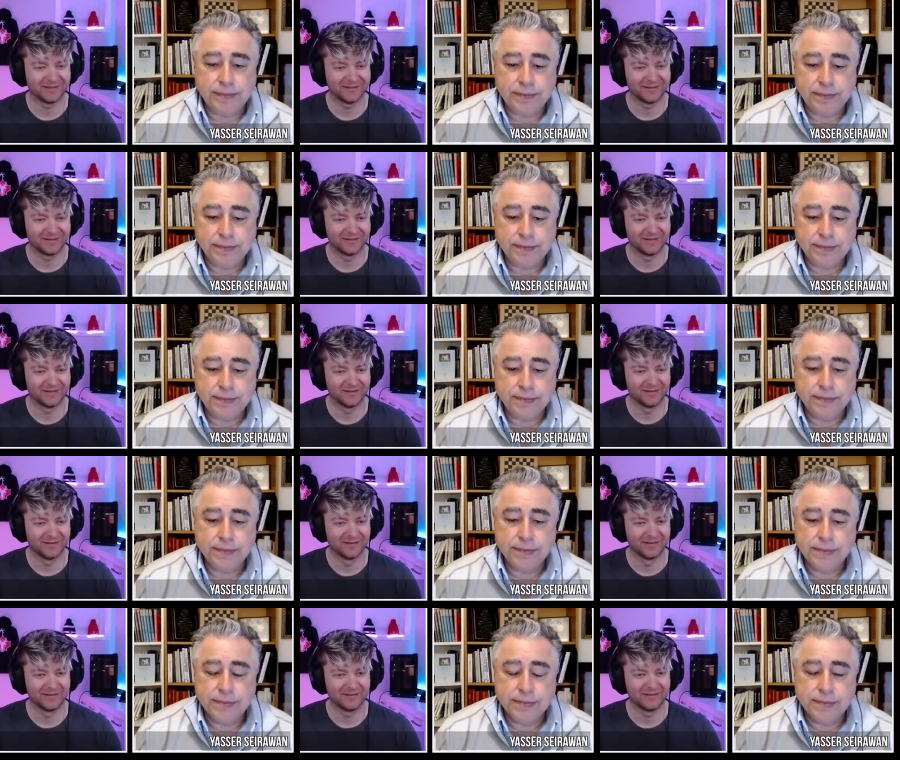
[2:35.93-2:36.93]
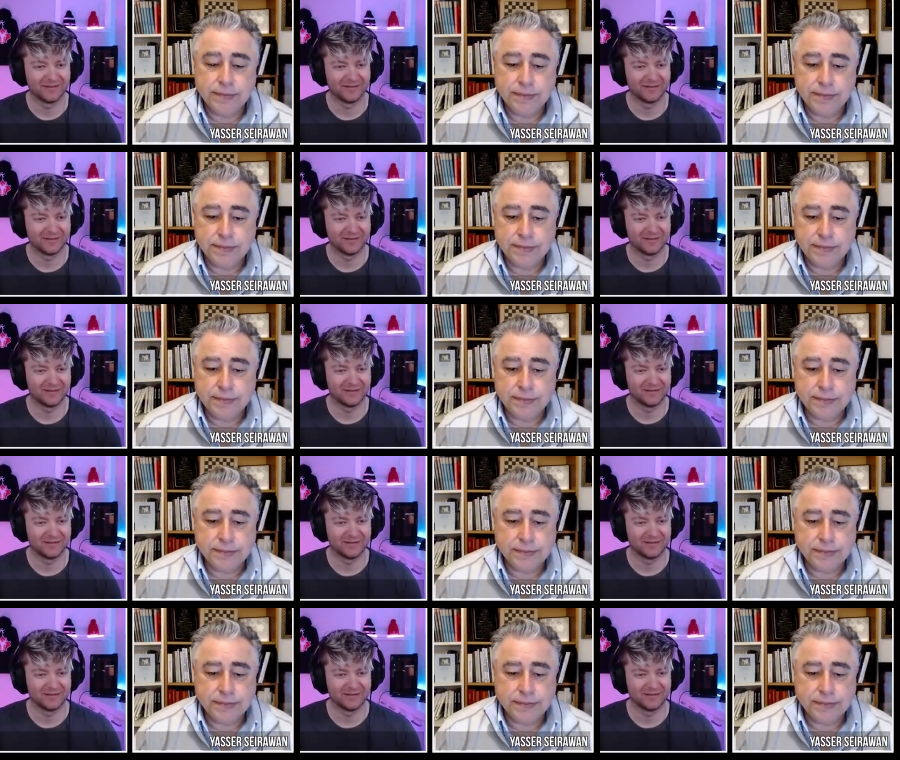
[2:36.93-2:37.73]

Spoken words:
No one is speaking in this clip.